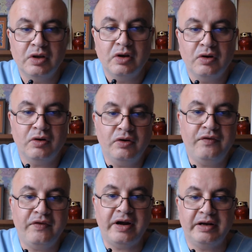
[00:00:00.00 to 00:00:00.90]

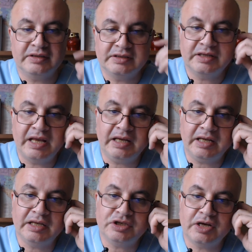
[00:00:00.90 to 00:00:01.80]
oropharynx, neck,
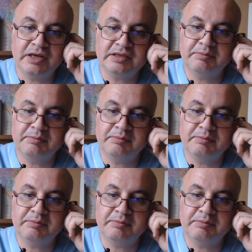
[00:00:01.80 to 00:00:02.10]
and chest